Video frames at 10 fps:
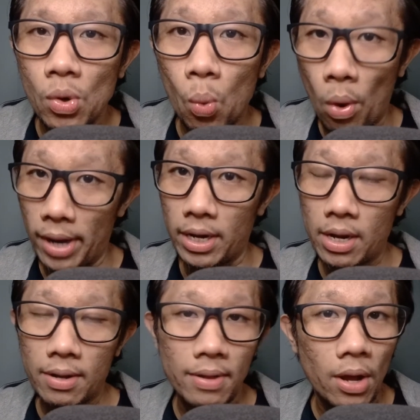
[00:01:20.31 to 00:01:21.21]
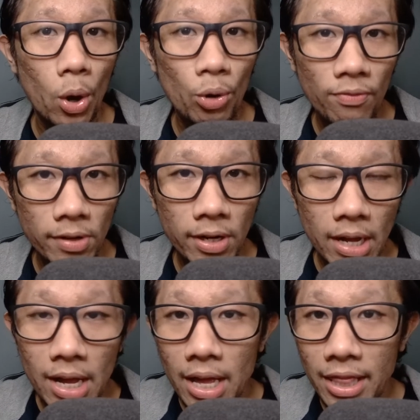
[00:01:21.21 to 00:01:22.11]
one over
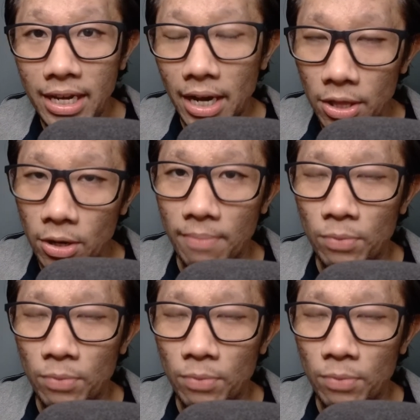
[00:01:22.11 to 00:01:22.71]
the other.